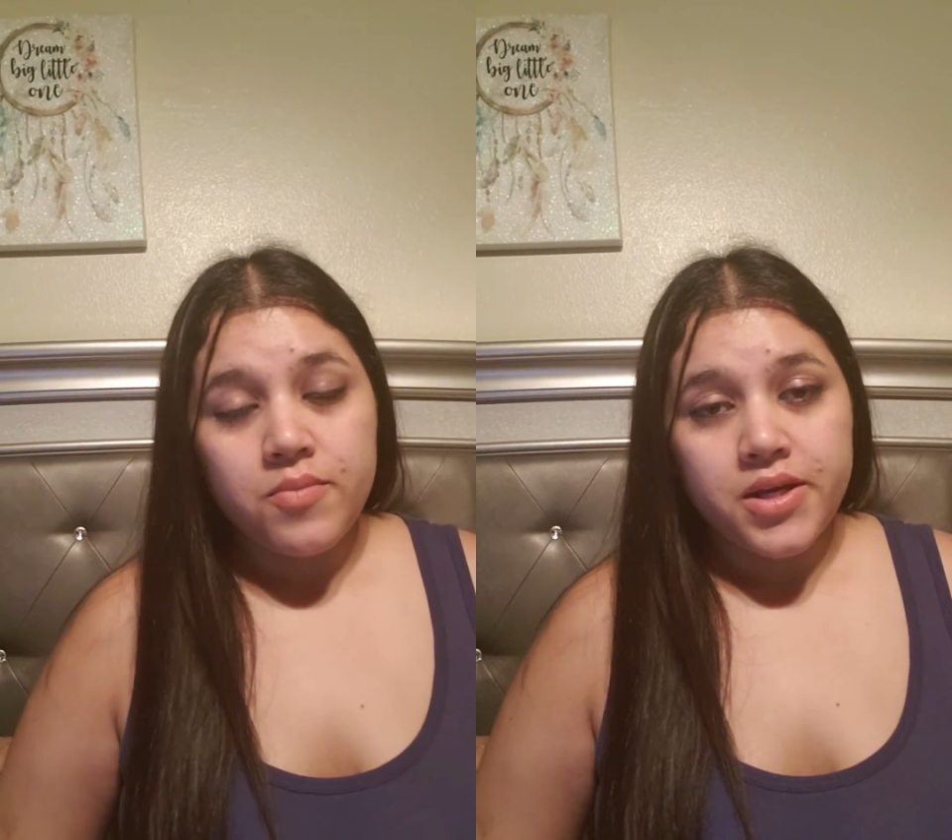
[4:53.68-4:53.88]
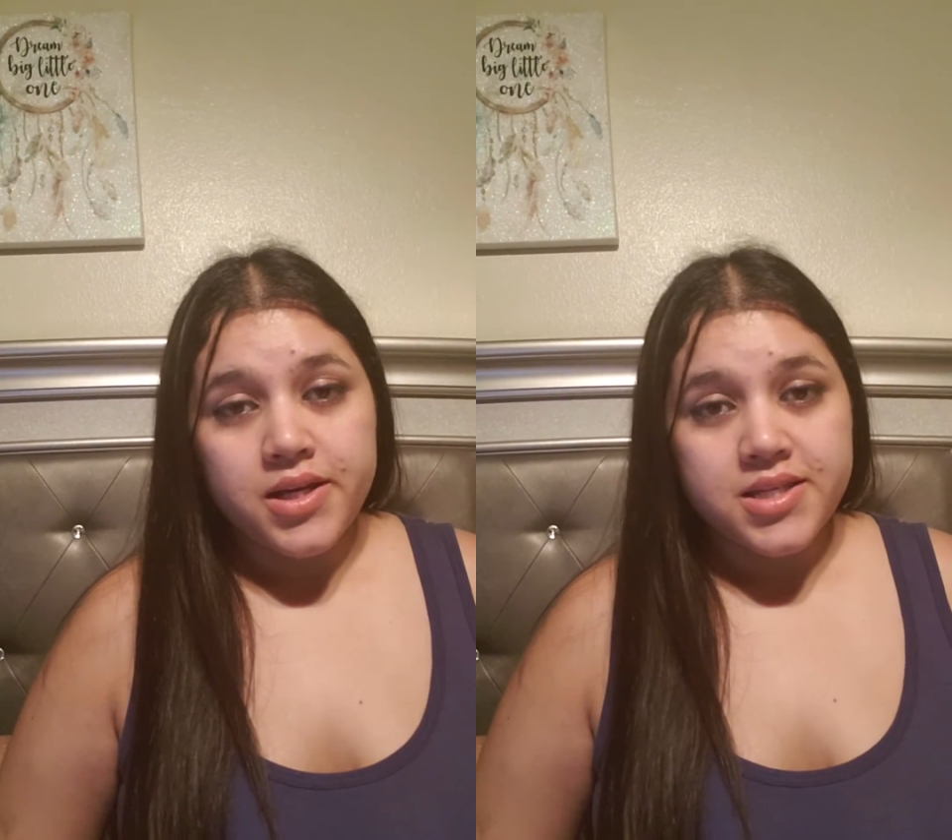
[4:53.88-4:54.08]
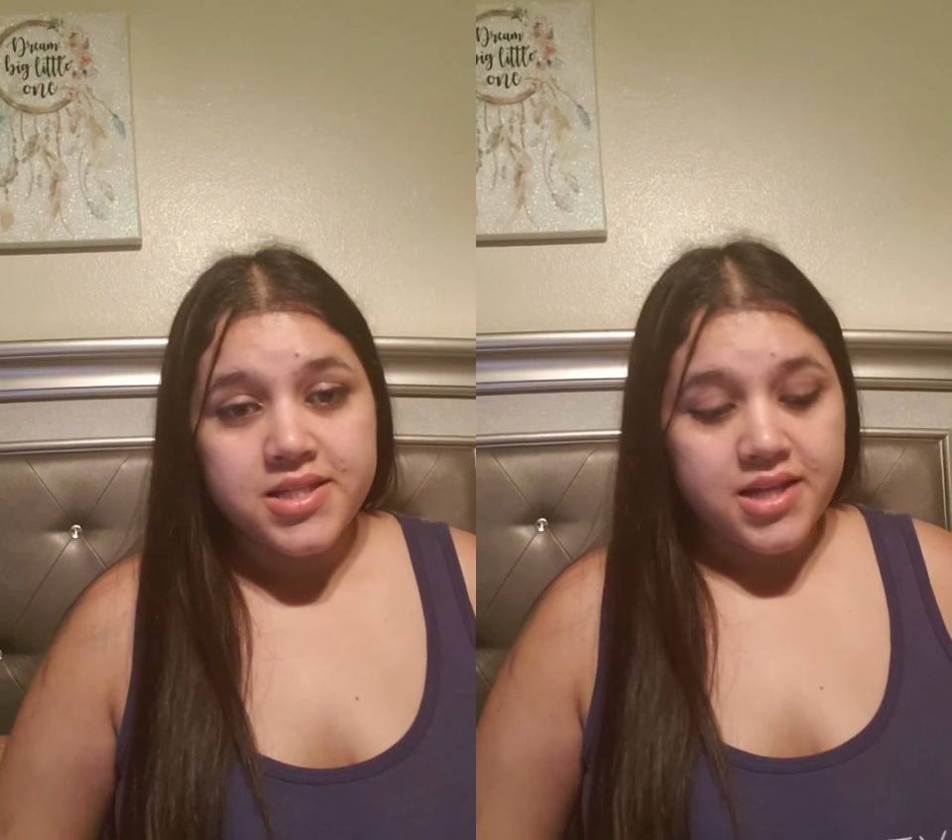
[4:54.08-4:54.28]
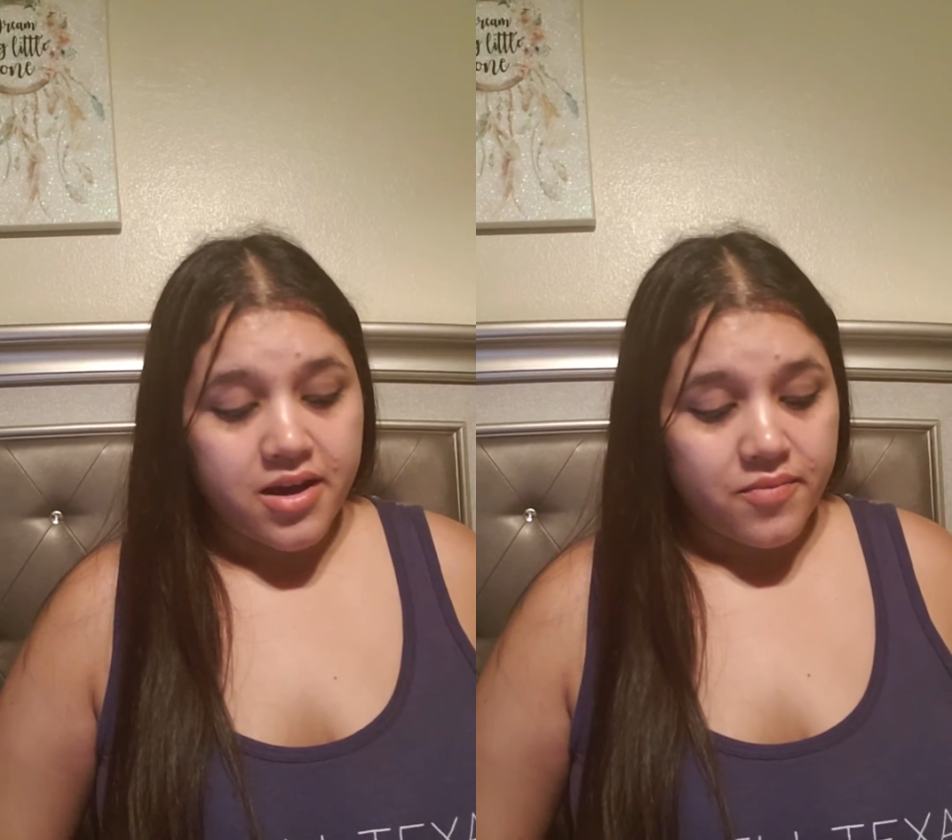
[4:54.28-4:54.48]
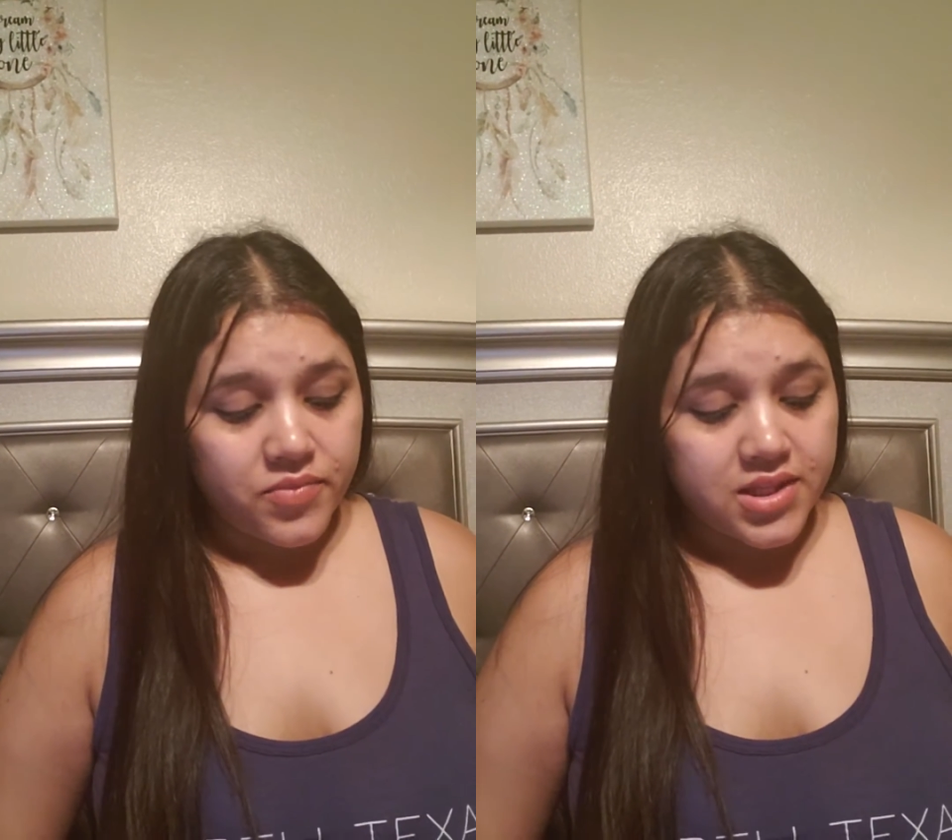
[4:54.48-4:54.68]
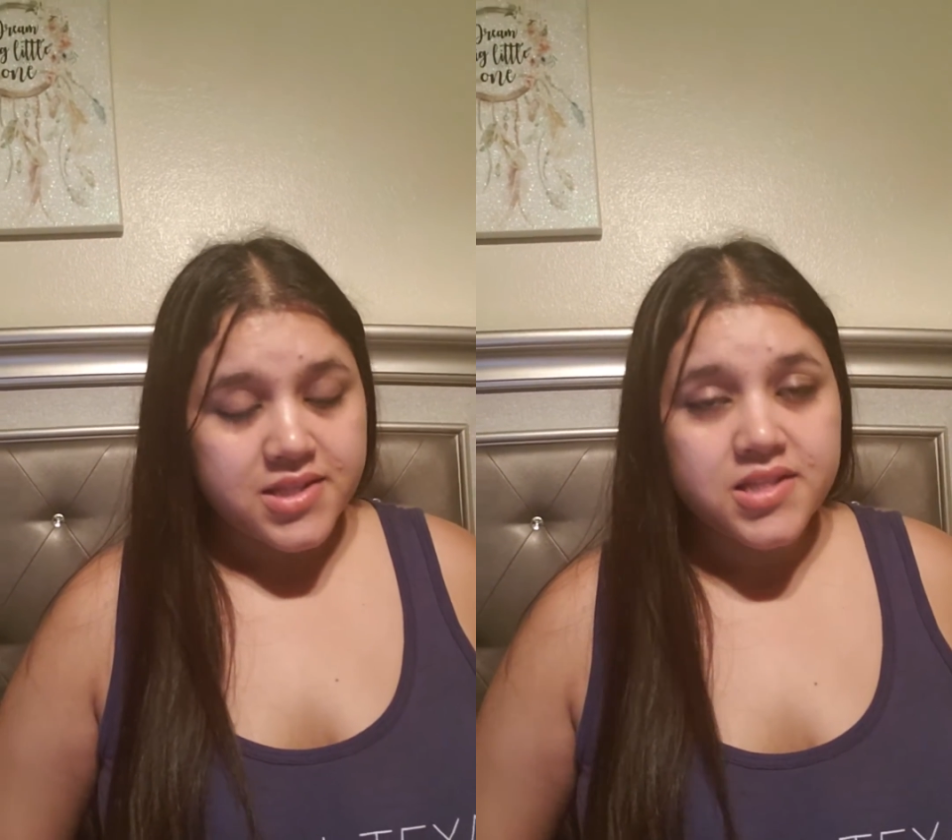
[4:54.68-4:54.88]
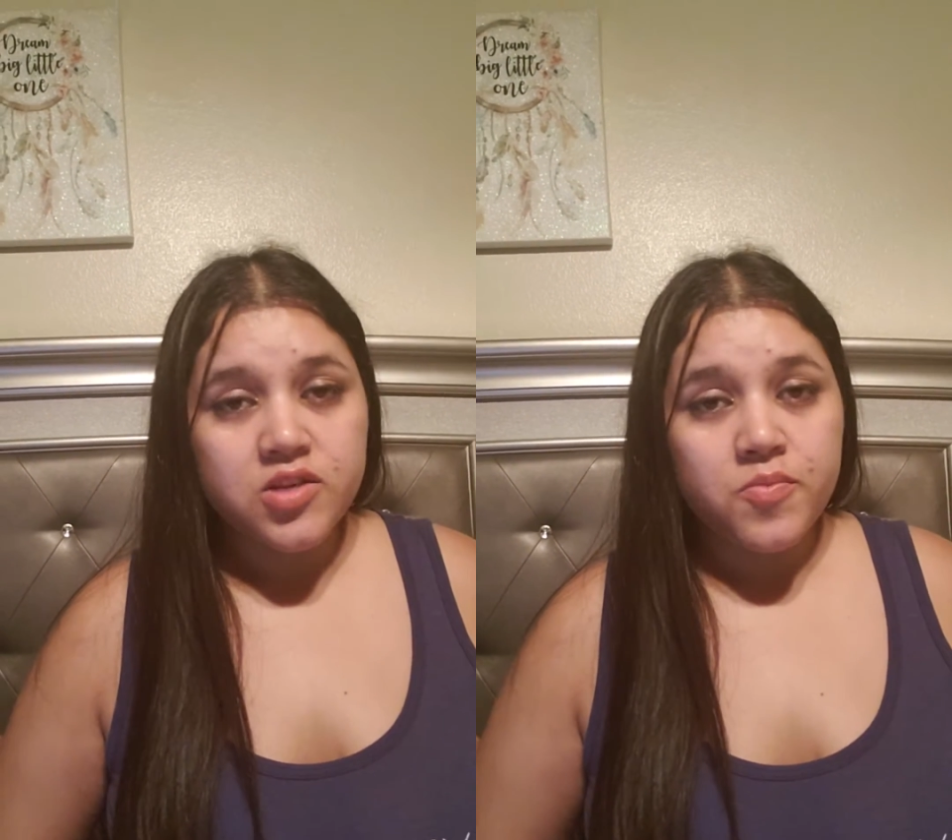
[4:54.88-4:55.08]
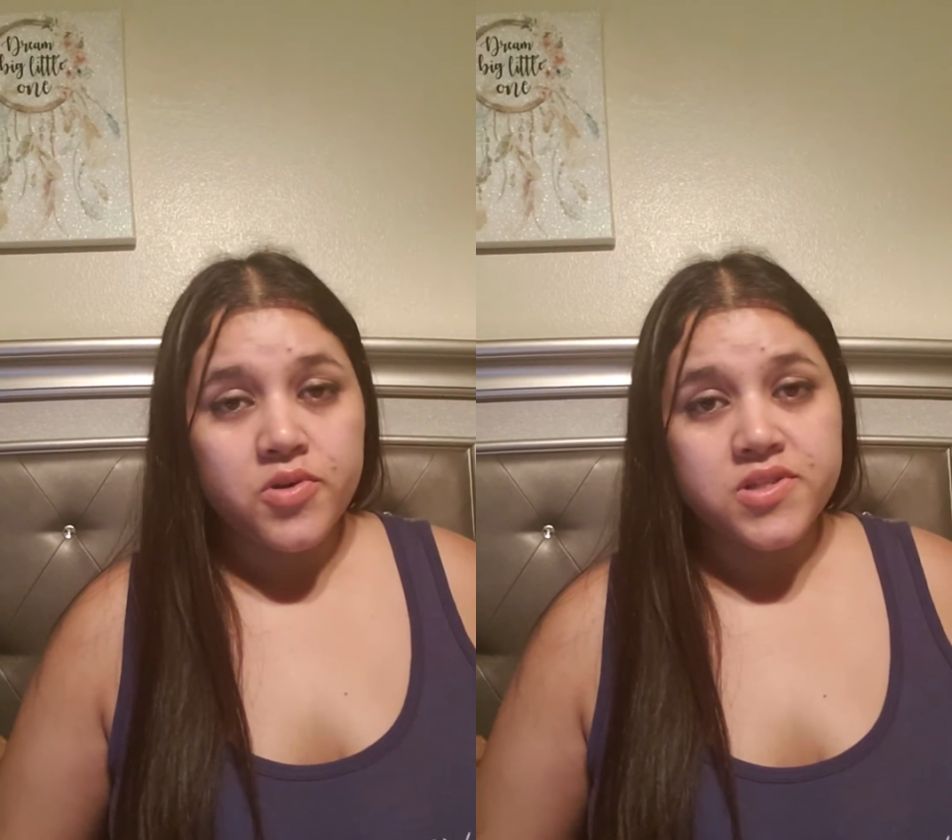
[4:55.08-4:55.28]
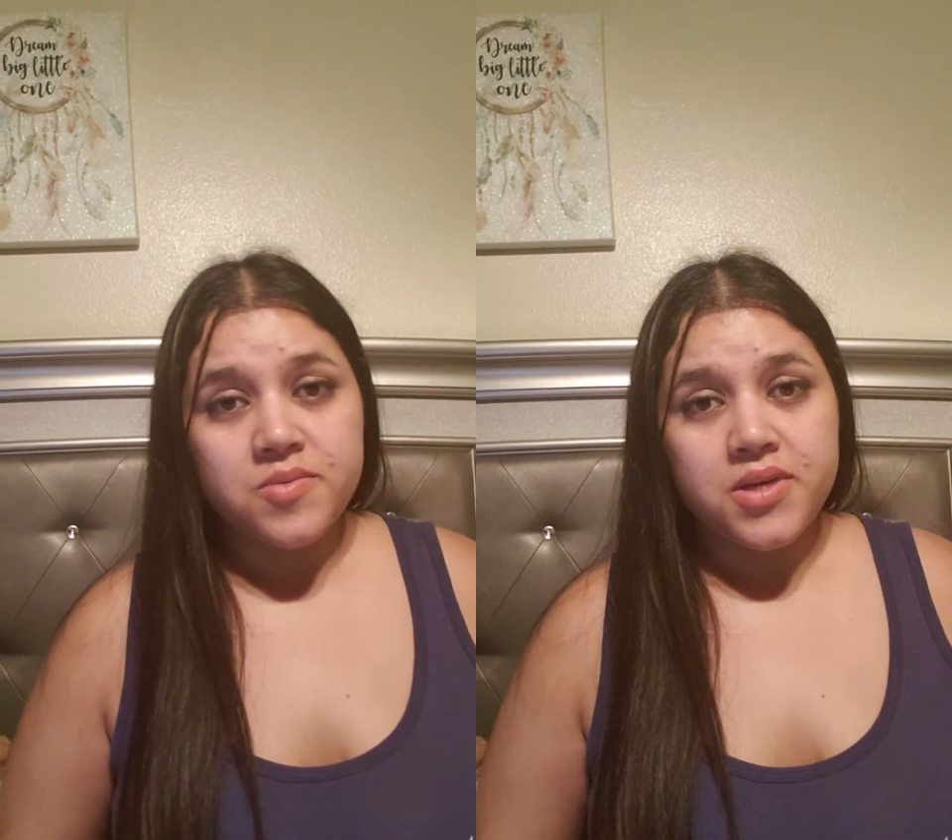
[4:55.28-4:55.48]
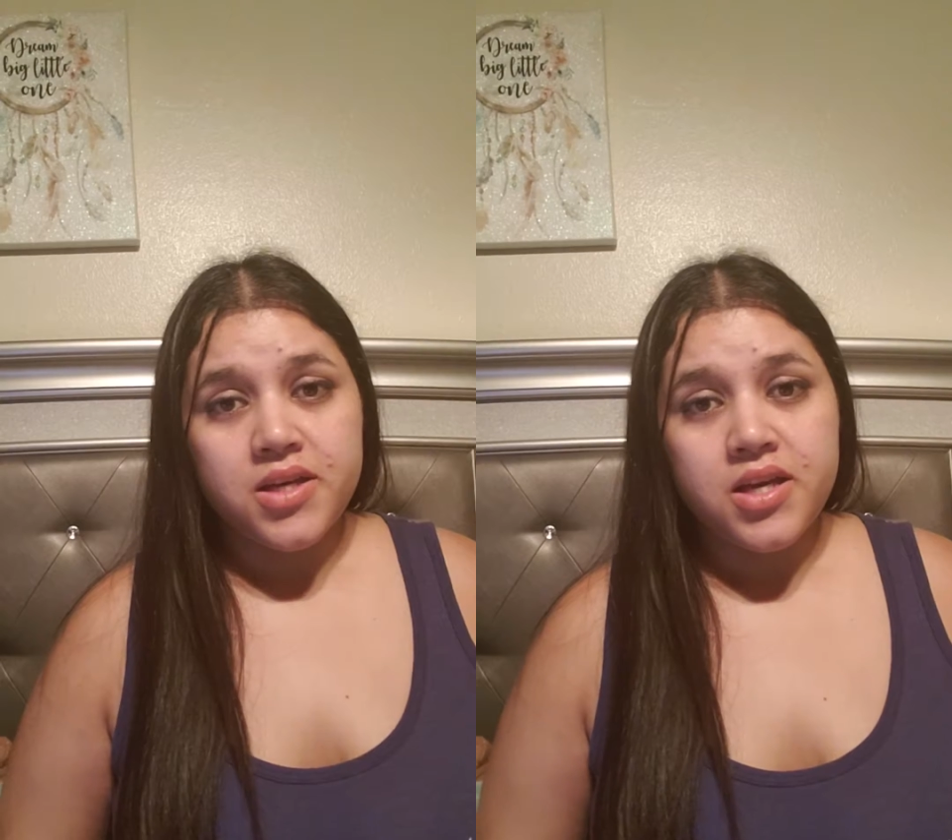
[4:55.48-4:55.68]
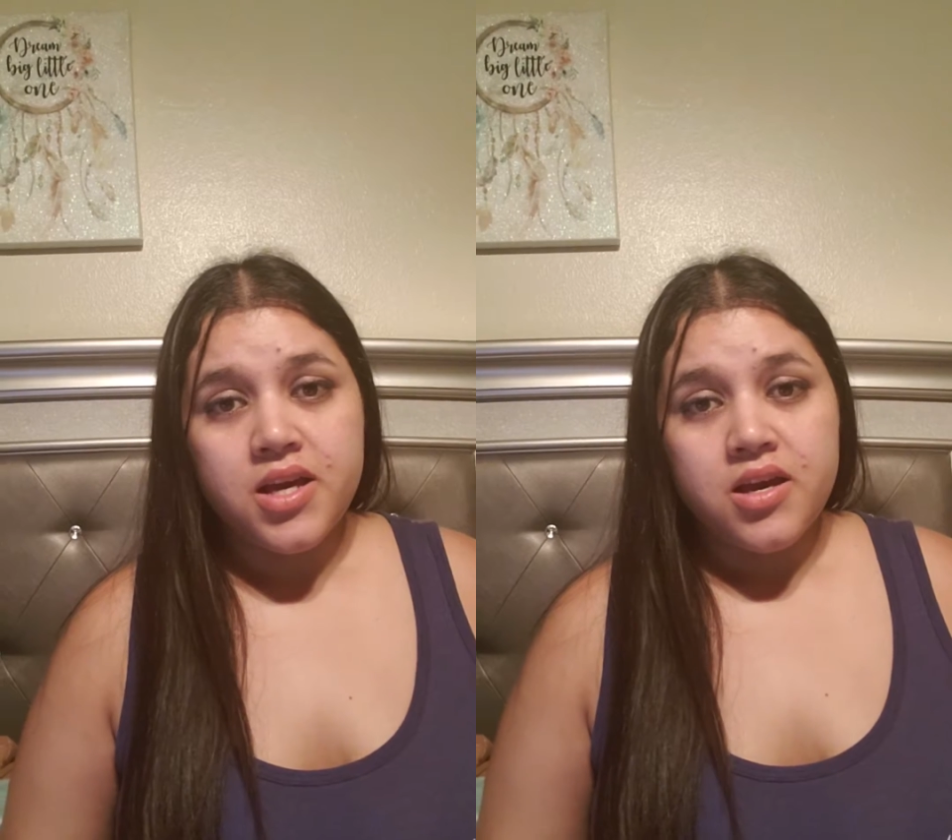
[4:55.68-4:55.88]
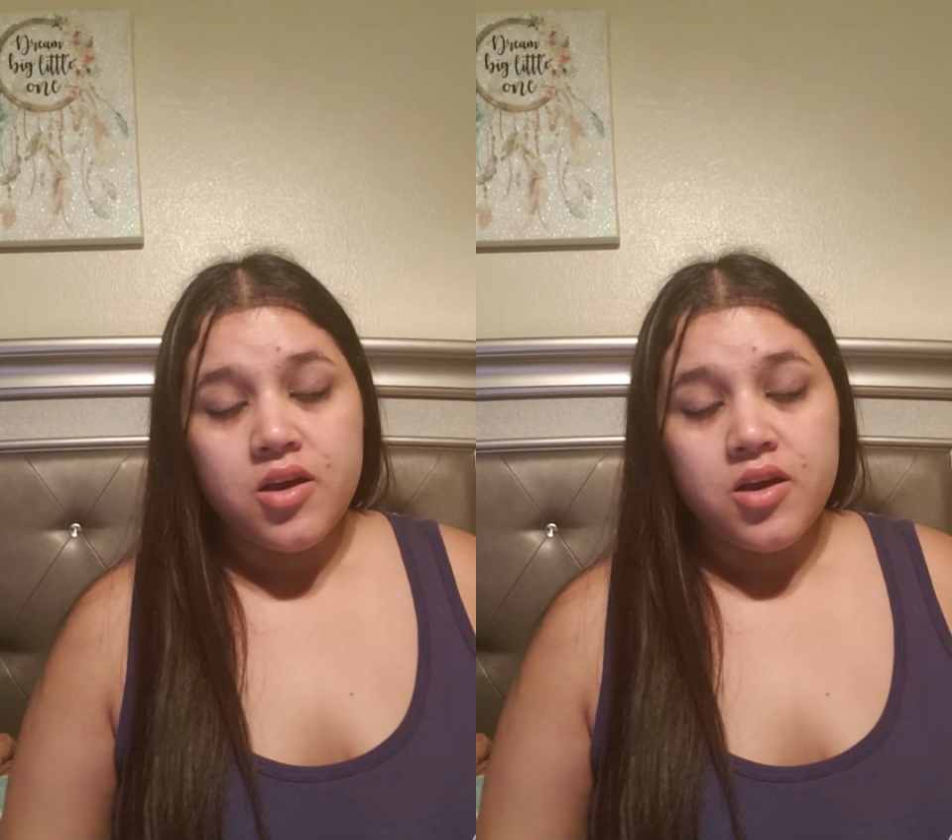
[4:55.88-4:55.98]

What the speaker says: because this is supposed to be